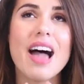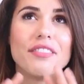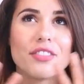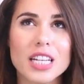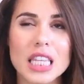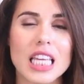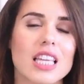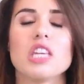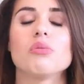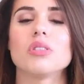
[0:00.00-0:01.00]

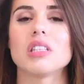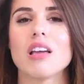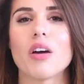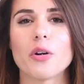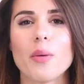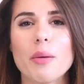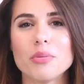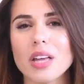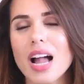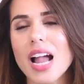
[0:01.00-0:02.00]
everything that you see on our
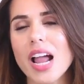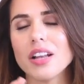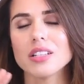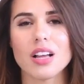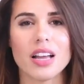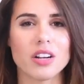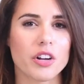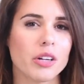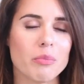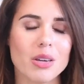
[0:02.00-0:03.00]
website and
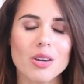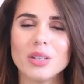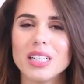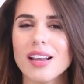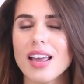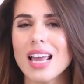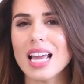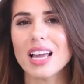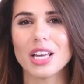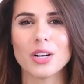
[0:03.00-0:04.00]
our
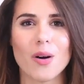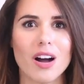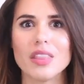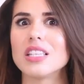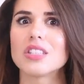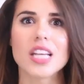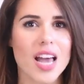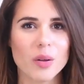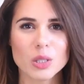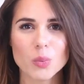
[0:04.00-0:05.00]
community, you know, on this
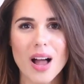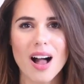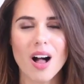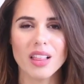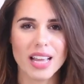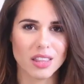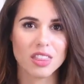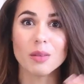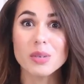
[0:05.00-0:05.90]
channel as well, like the